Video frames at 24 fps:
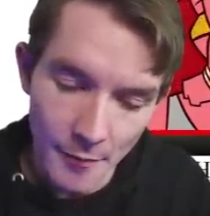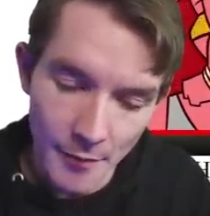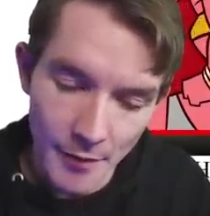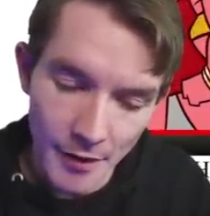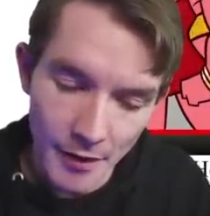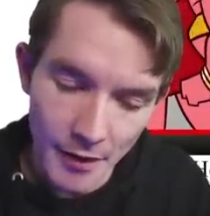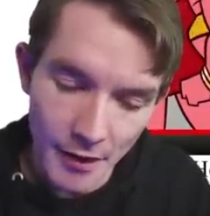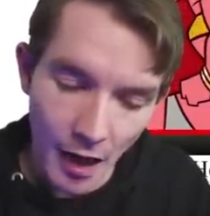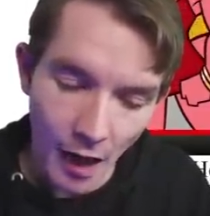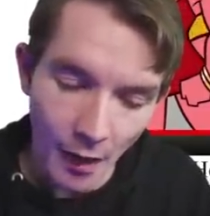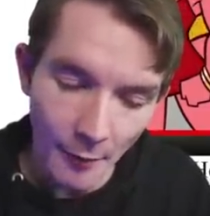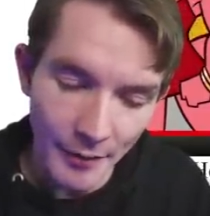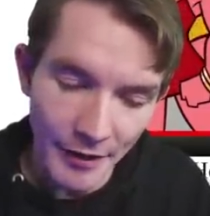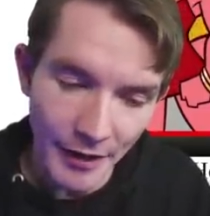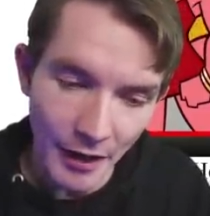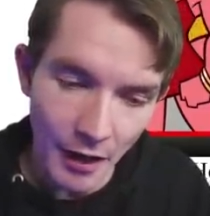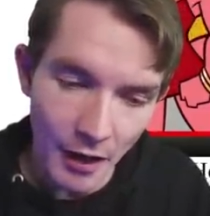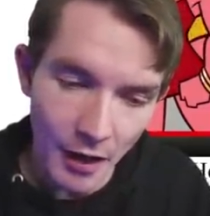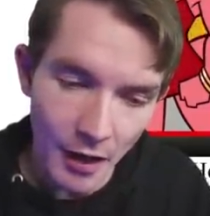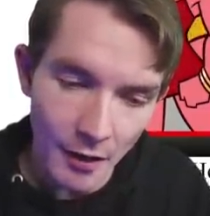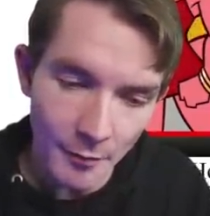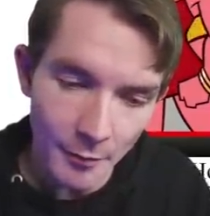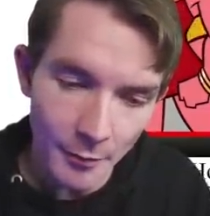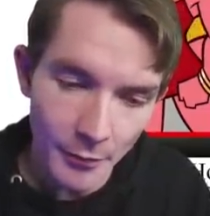coming
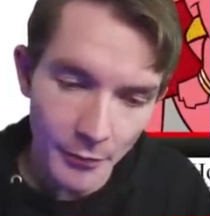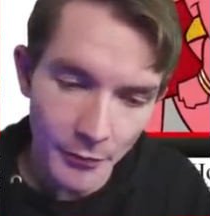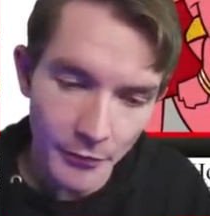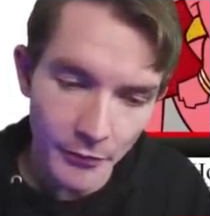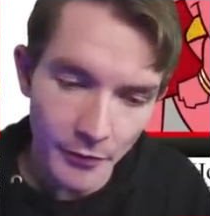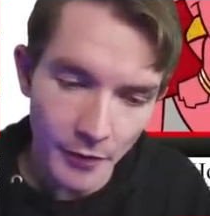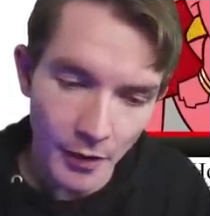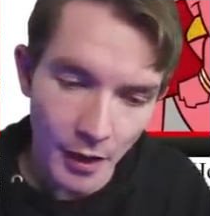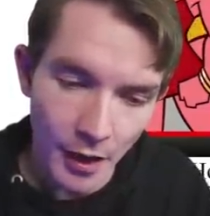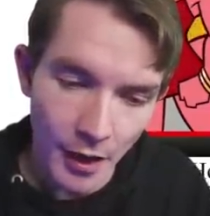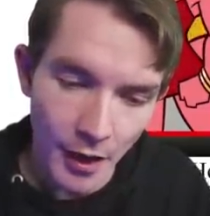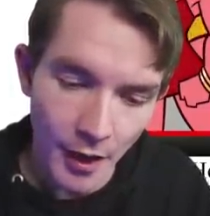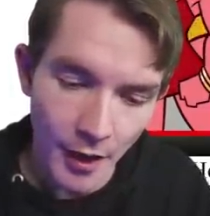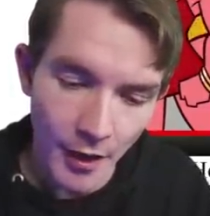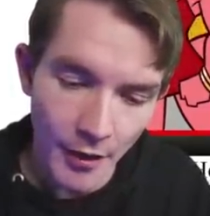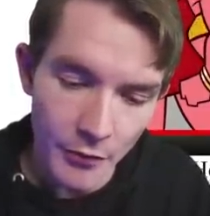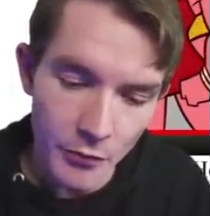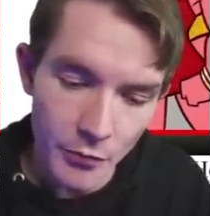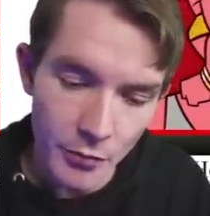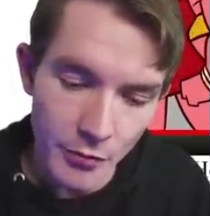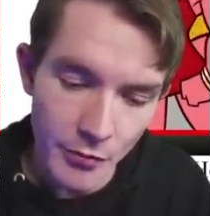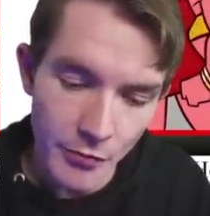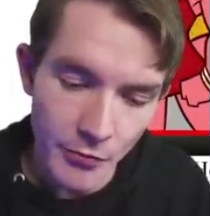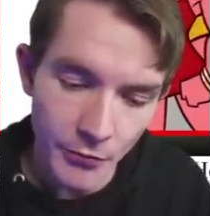up, I
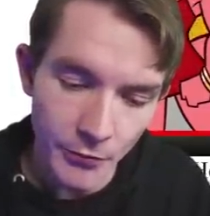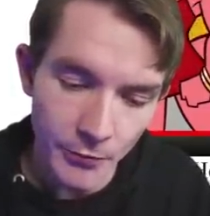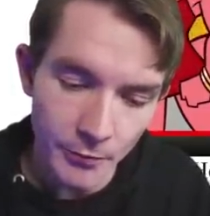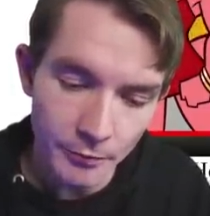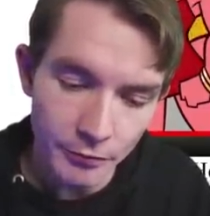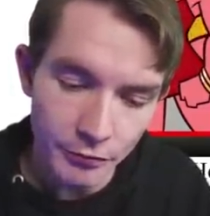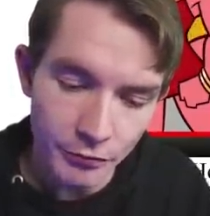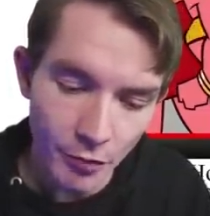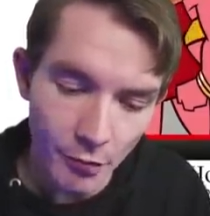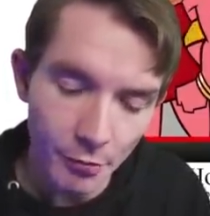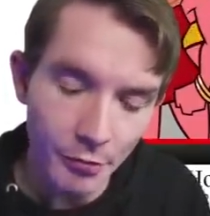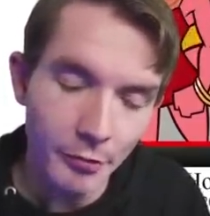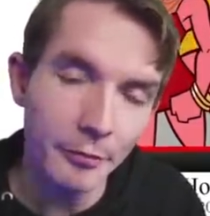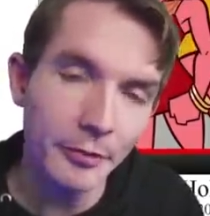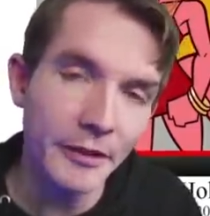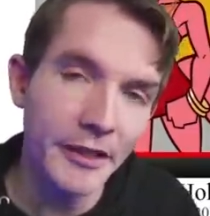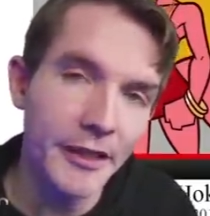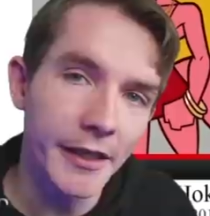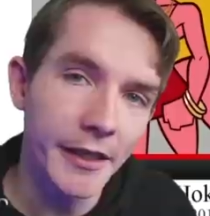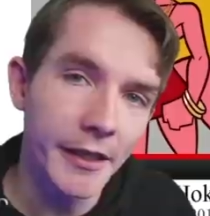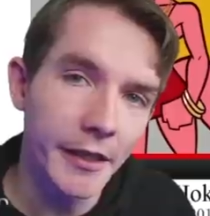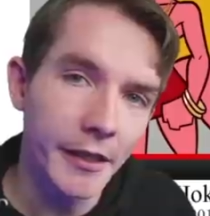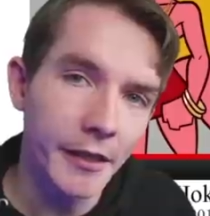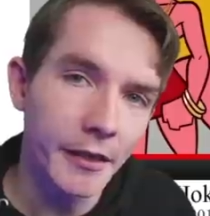will
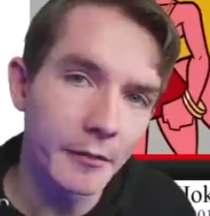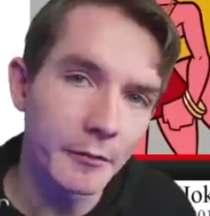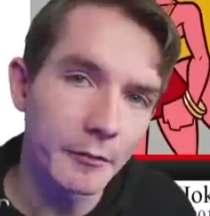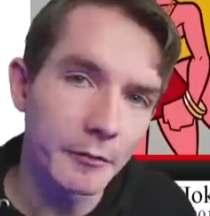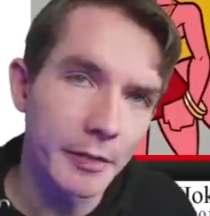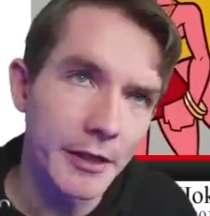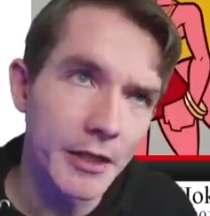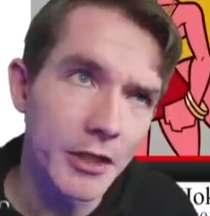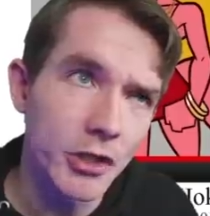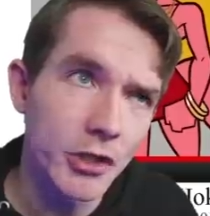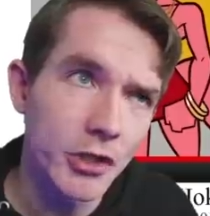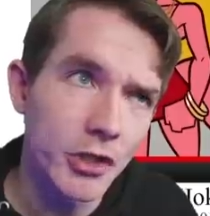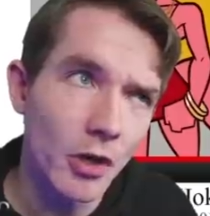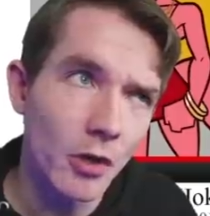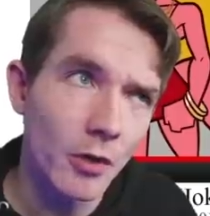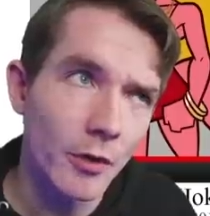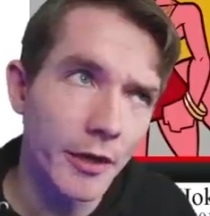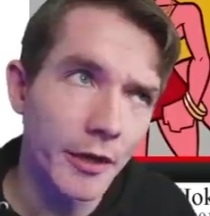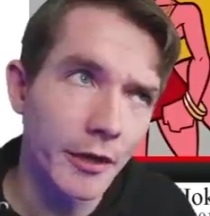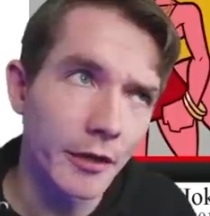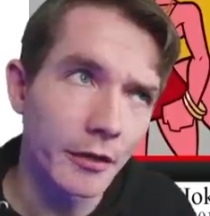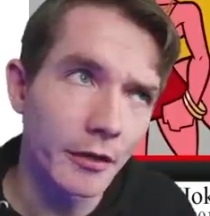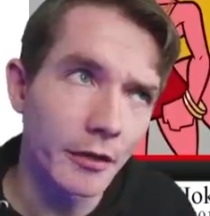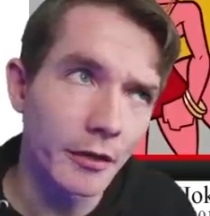probably be
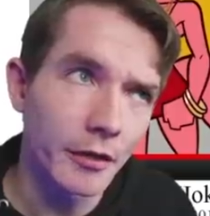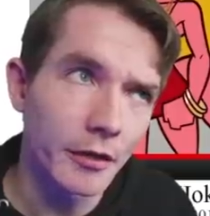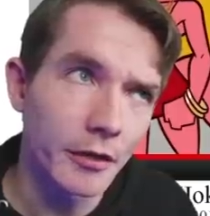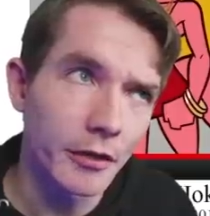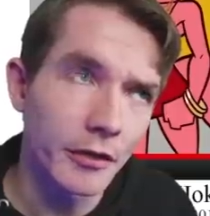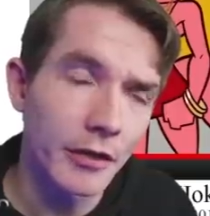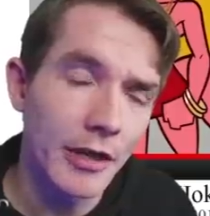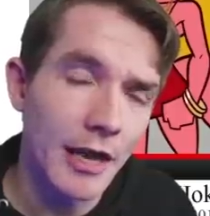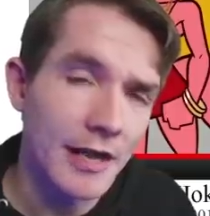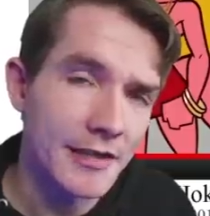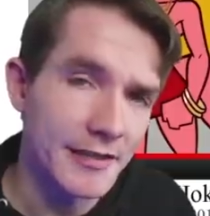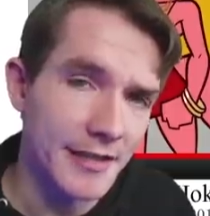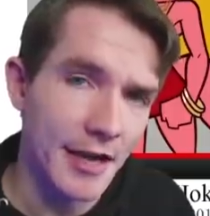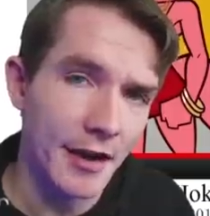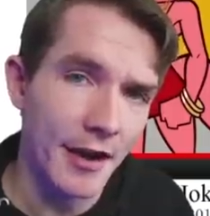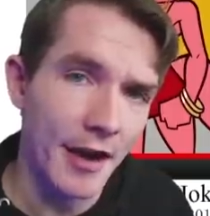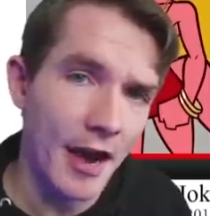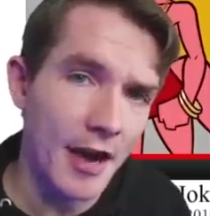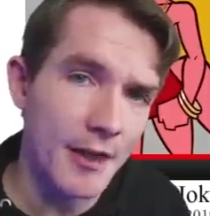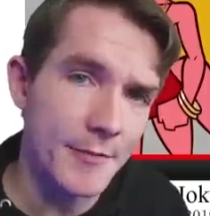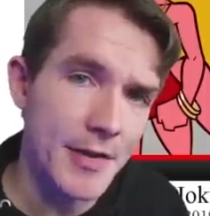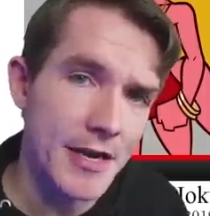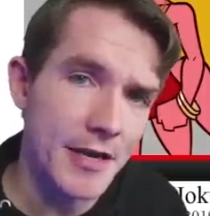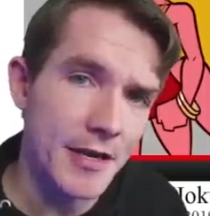showing you guys how to
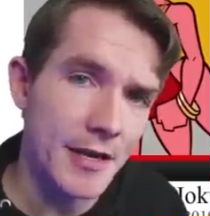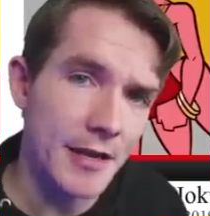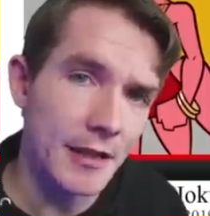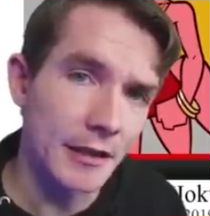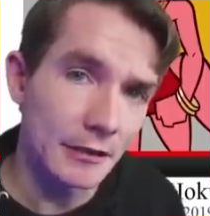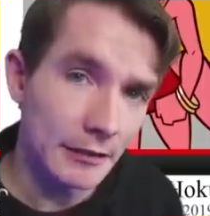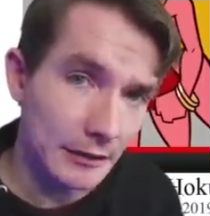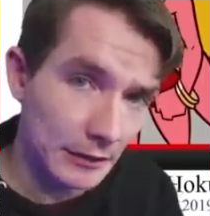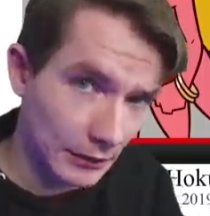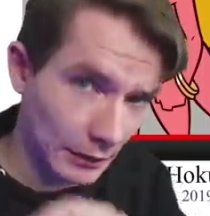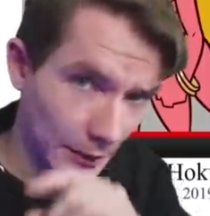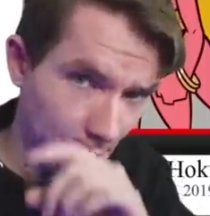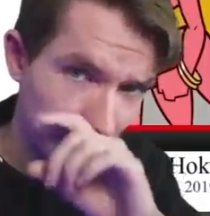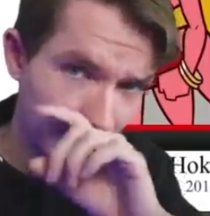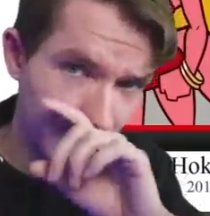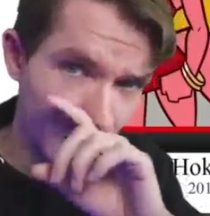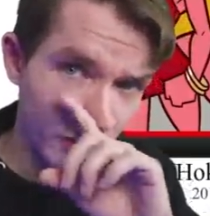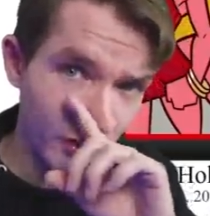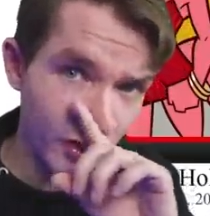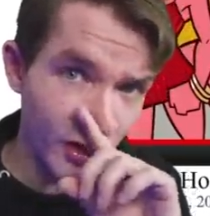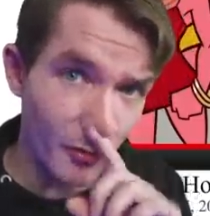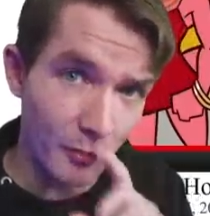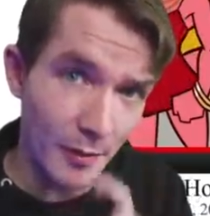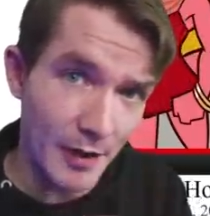animate in Clip
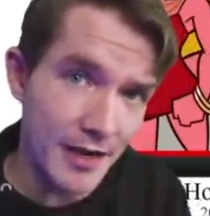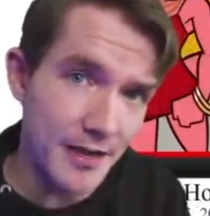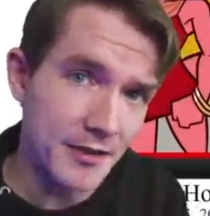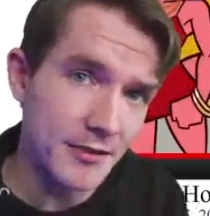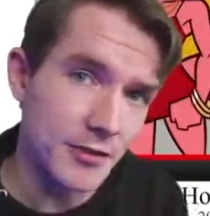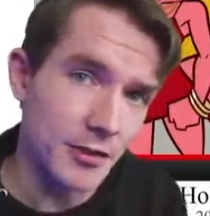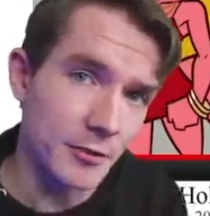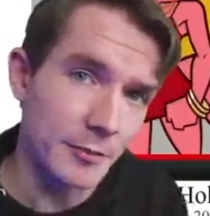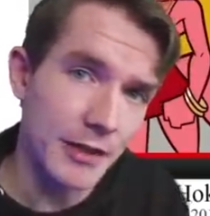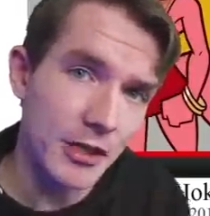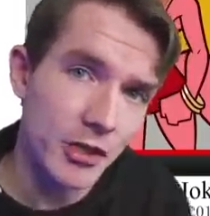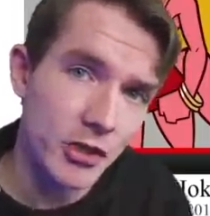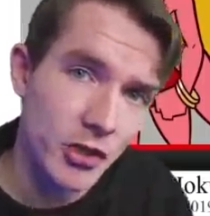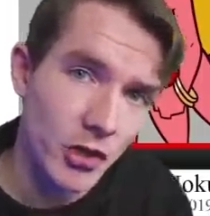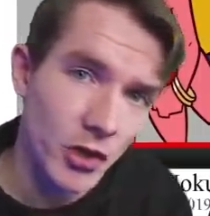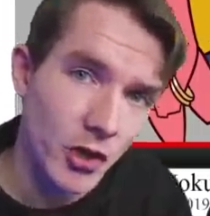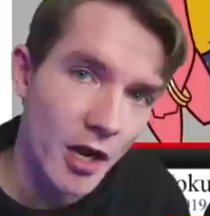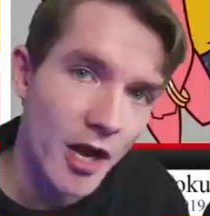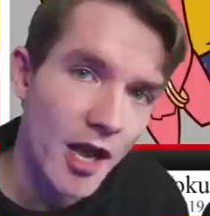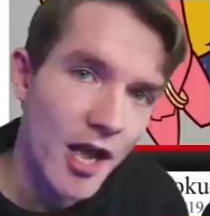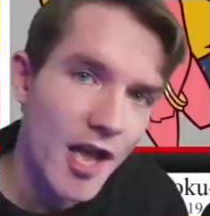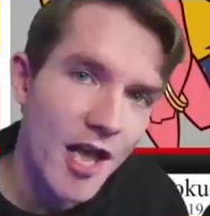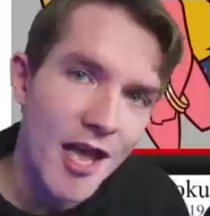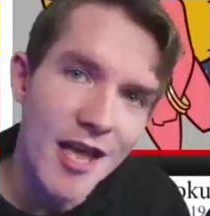Studio Paint. So make sure
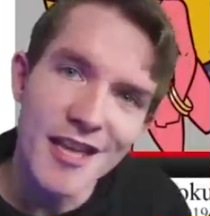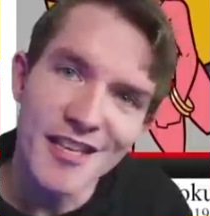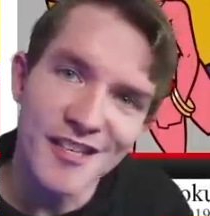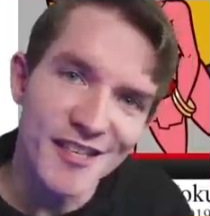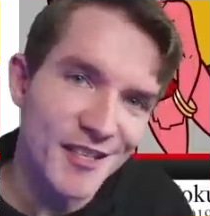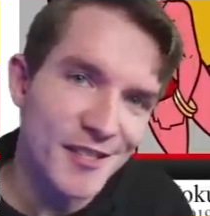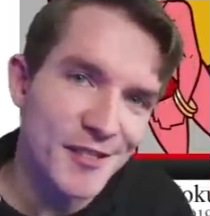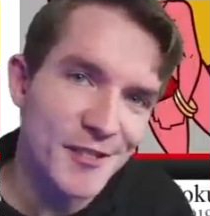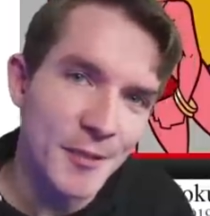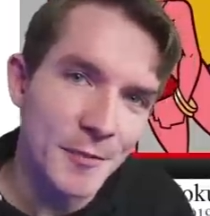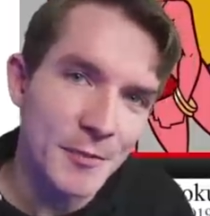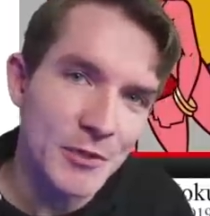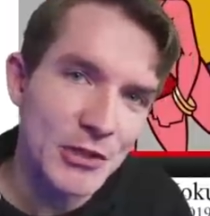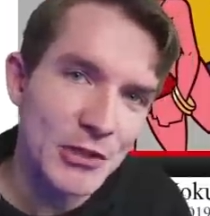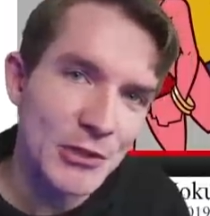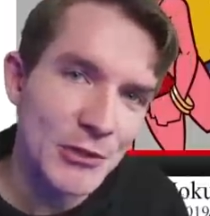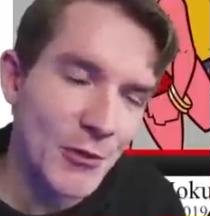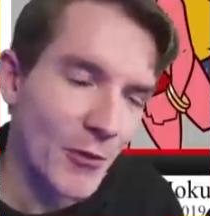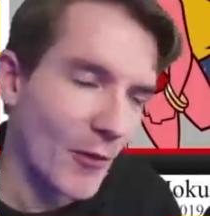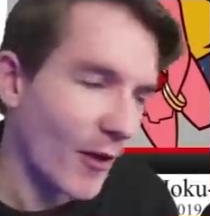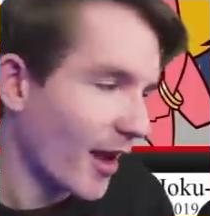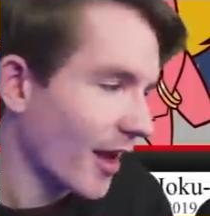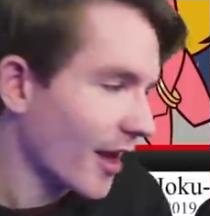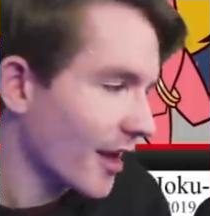you
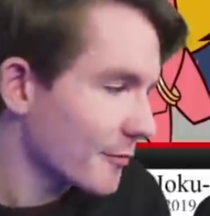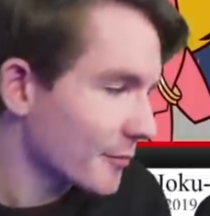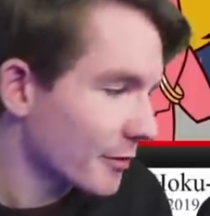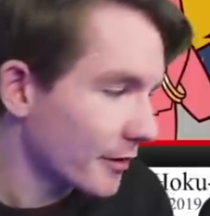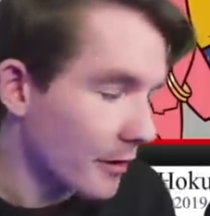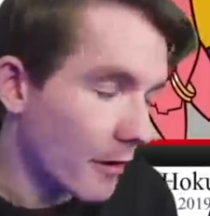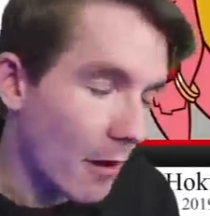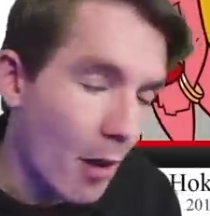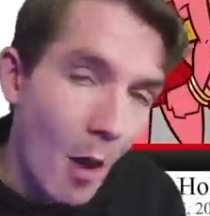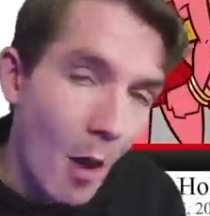subscribe and